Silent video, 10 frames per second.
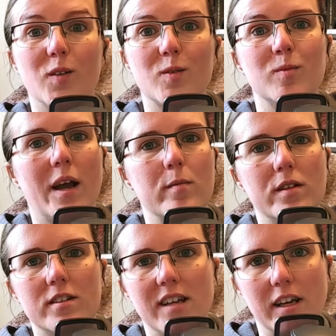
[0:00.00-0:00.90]
Sometimes it's
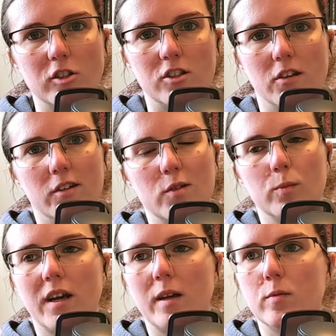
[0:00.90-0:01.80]
textured,
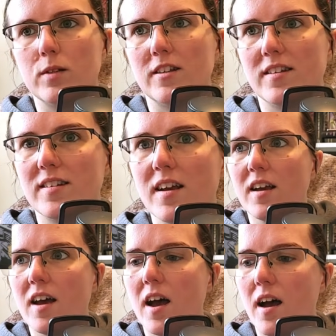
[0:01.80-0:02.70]
sometimes it's
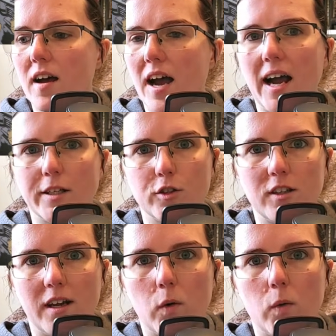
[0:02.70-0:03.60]
hatched
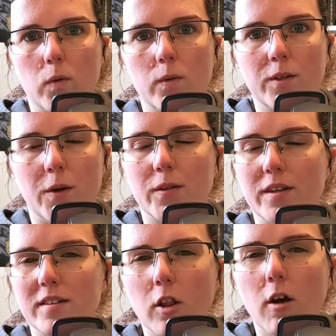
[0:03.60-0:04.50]
out. There's
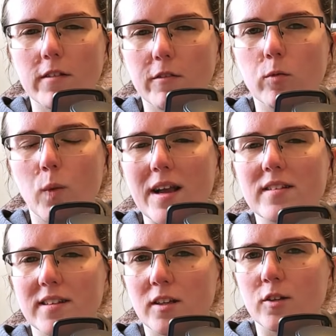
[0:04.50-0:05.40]
a lot of different ways that
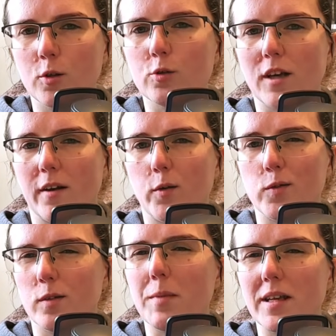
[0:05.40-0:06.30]
you can do shadows
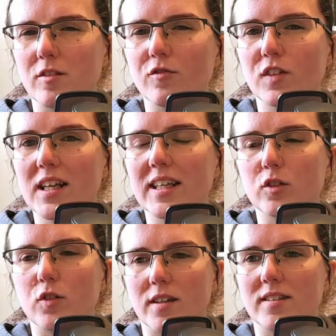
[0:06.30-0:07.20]
that makes it really
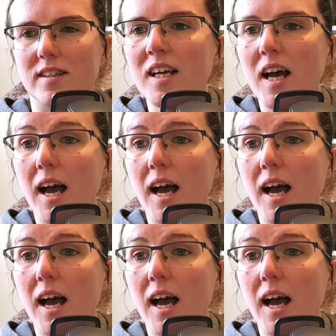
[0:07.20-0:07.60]
interesting.